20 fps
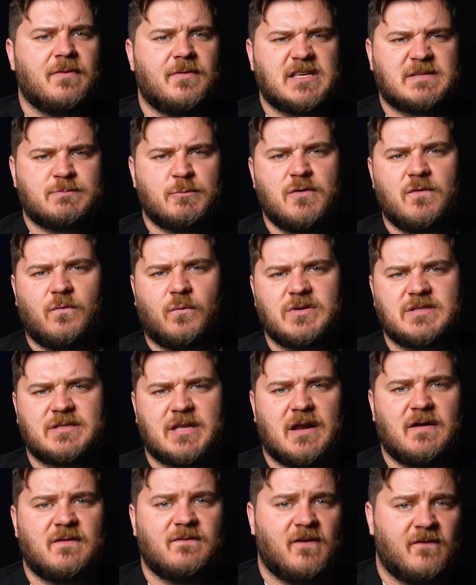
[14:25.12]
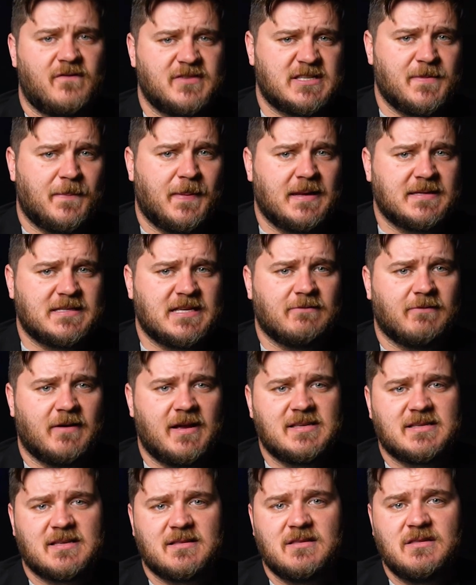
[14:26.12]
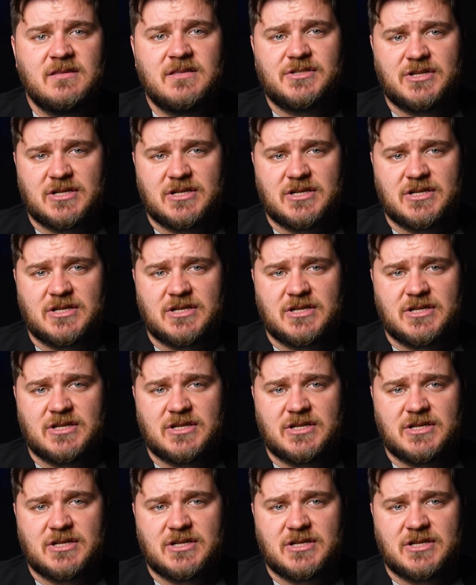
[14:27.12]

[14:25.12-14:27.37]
this move was done for visibility reasons,